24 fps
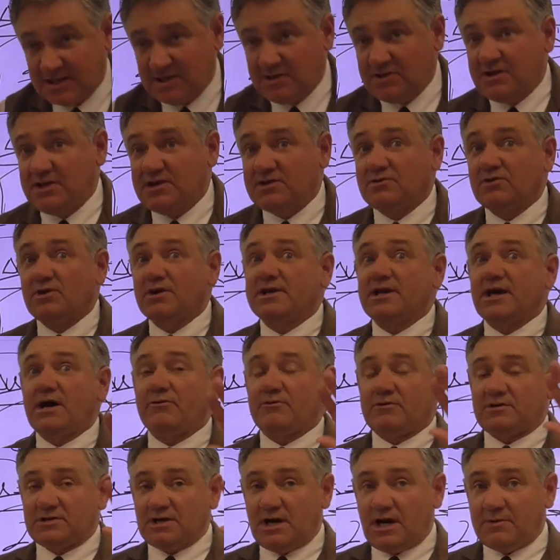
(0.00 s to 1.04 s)
that you need to look
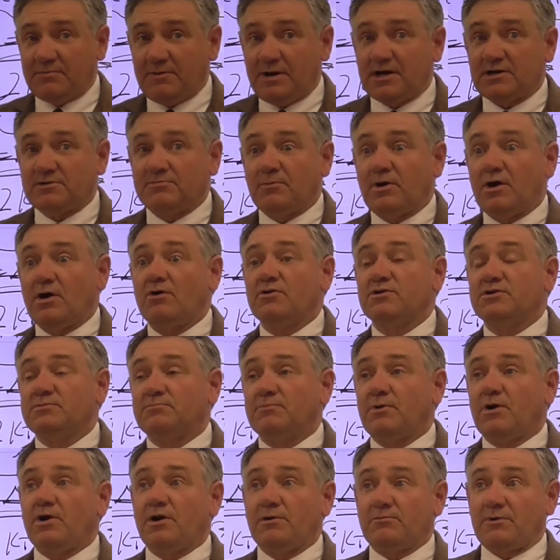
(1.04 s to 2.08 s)
at. We'll talk about it tomorrow.
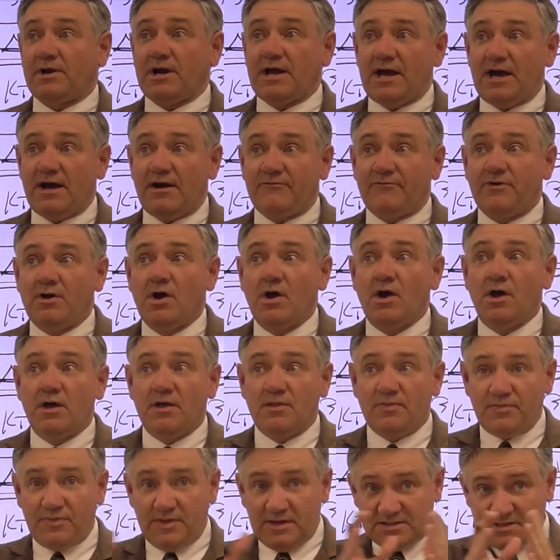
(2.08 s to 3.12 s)
Tomorrow I'm going to have
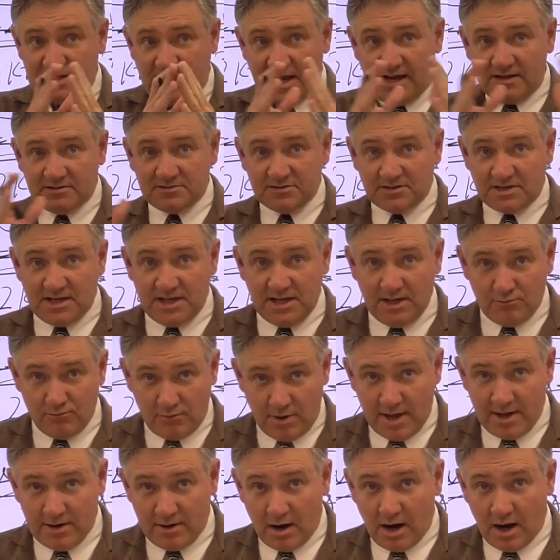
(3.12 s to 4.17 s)
this answer key
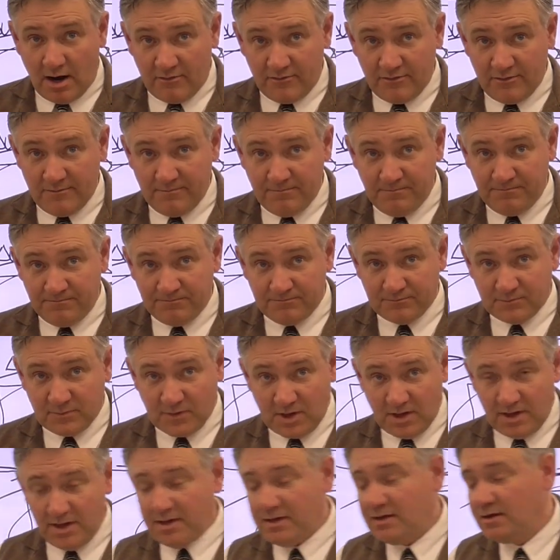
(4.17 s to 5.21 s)
ran off,
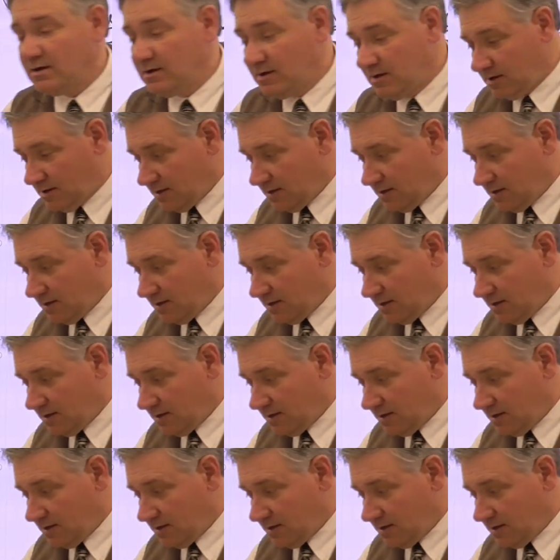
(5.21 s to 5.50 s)
okay?